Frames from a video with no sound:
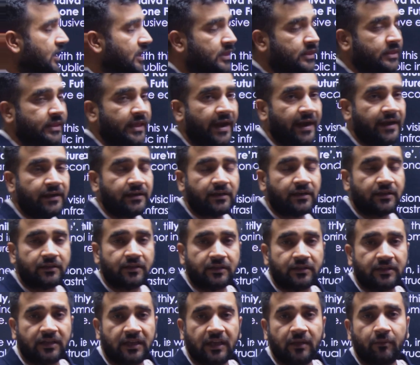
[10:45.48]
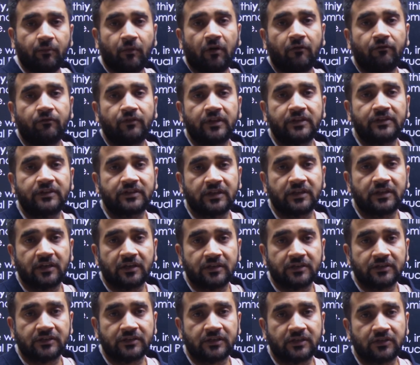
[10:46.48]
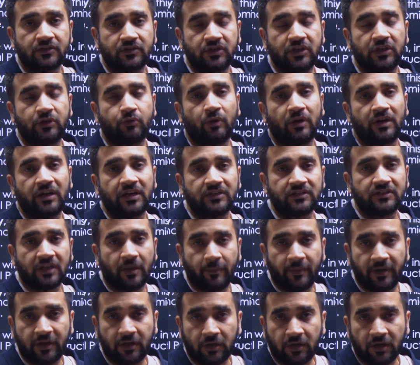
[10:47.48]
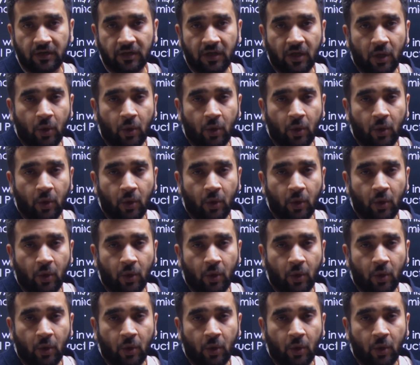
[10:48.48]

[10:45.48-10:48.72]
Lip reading: that the theme of this year's G20 summit